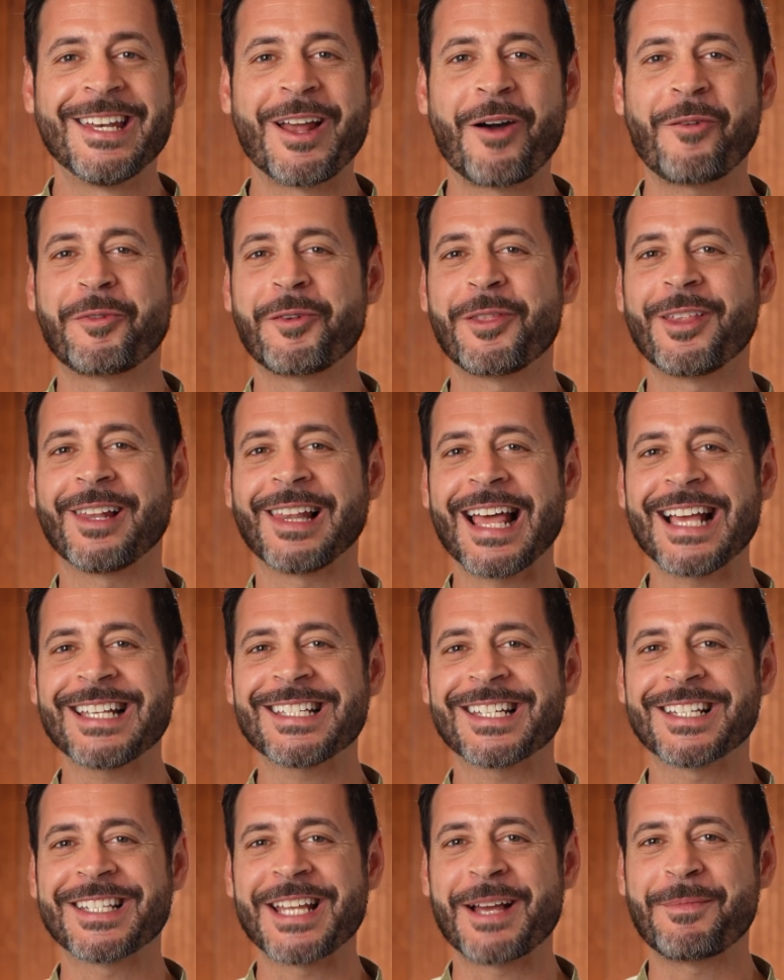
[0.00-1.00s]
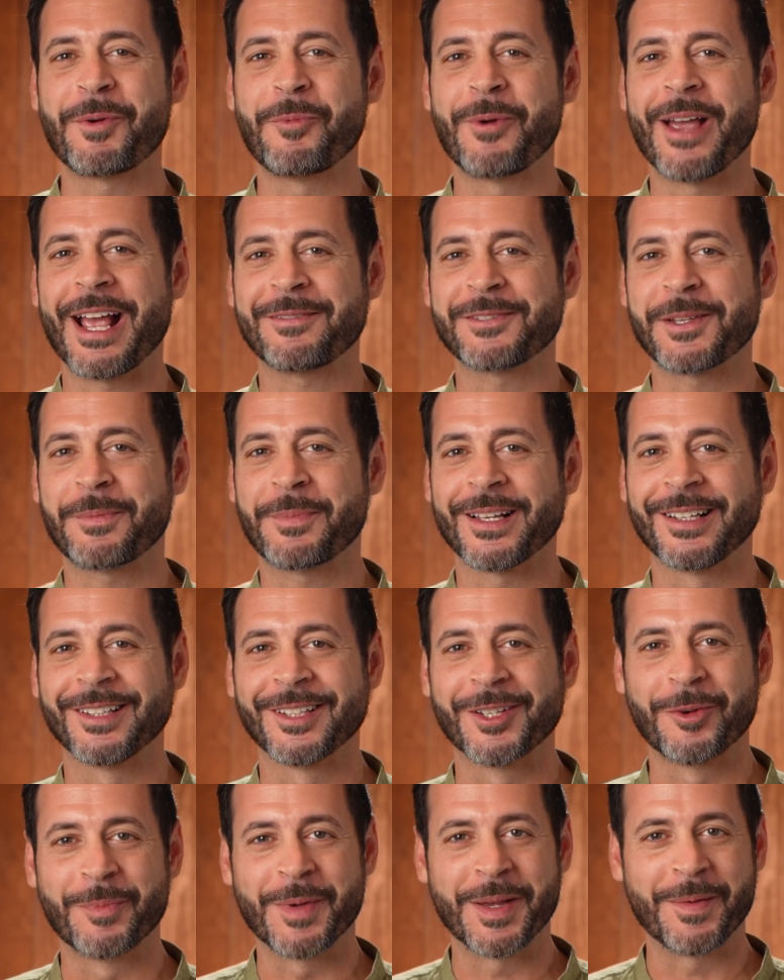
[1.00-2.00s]
Now for the last example, we have something a
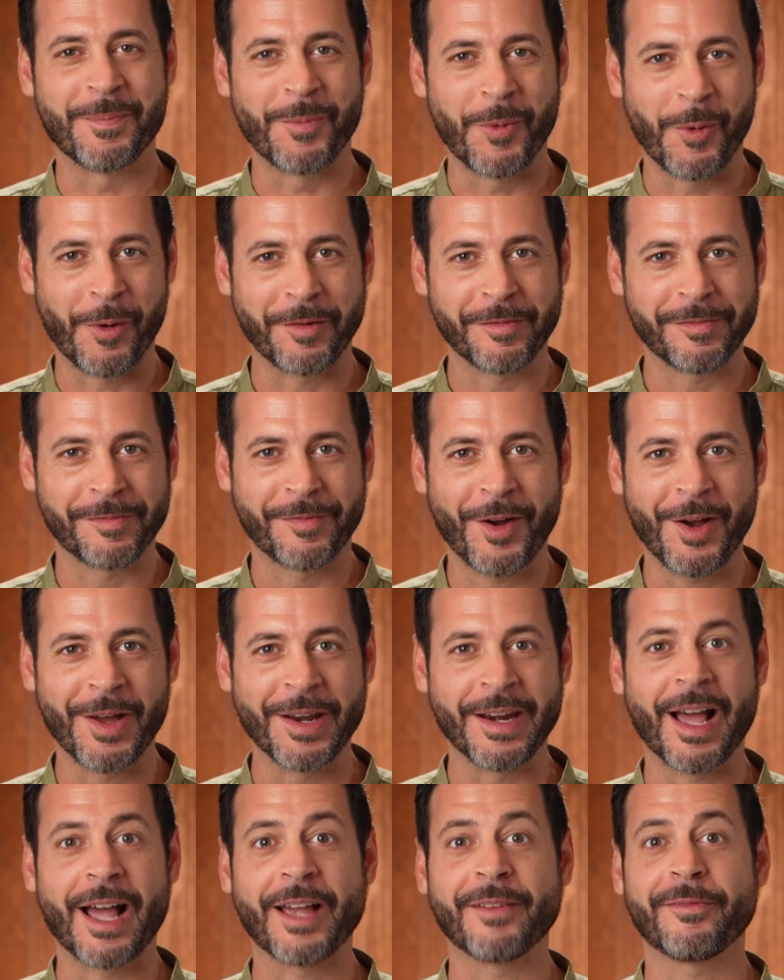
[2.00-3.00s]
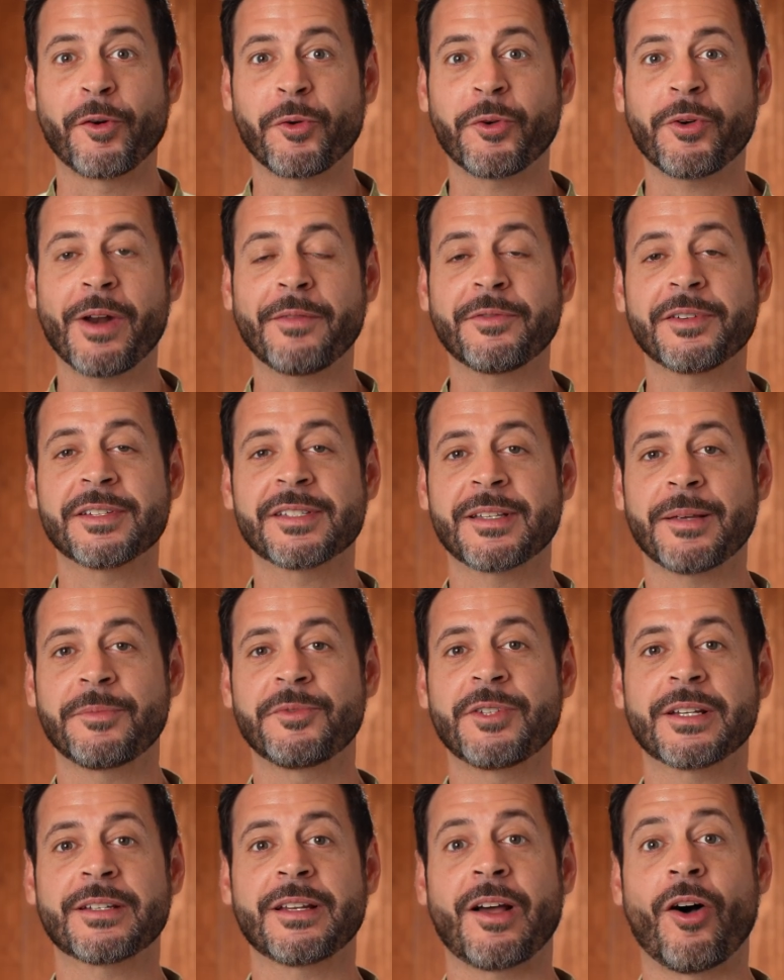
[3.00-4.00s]
little bit more fun. I photographed a
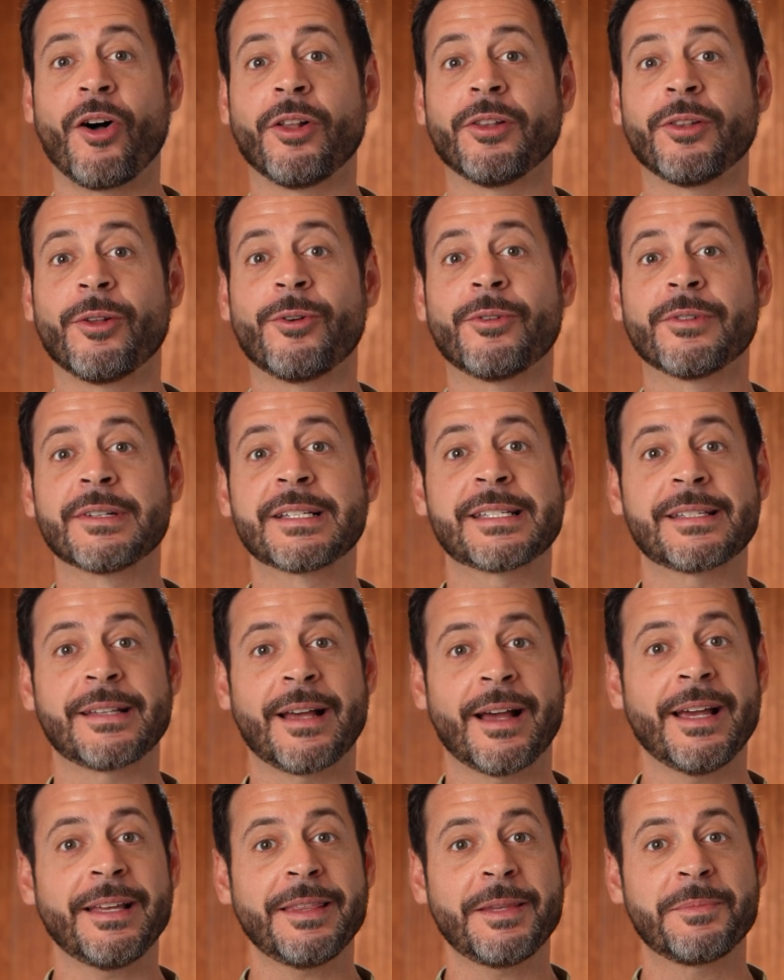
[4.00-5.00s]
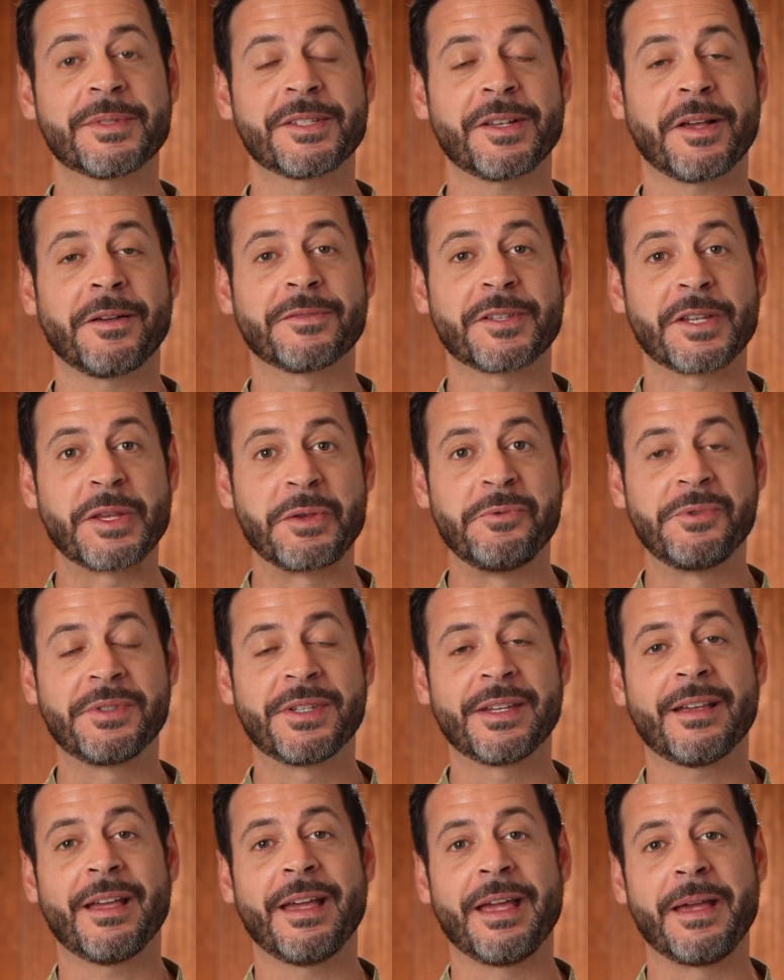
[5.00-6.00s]
subject alongside themselves
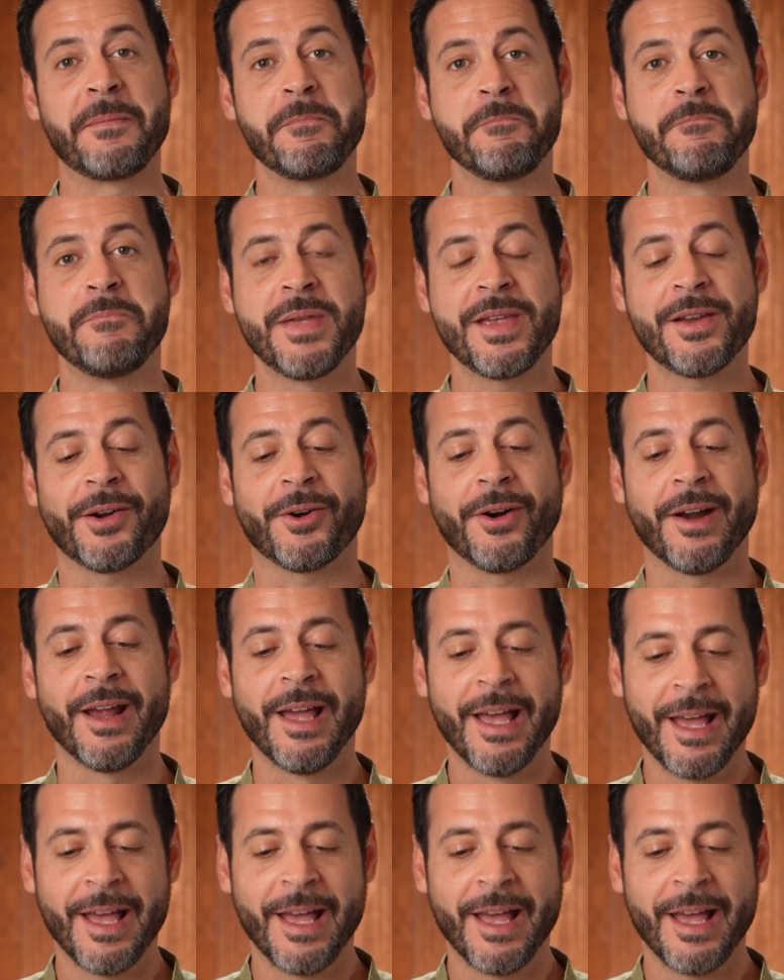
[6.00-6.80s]
using a mirror.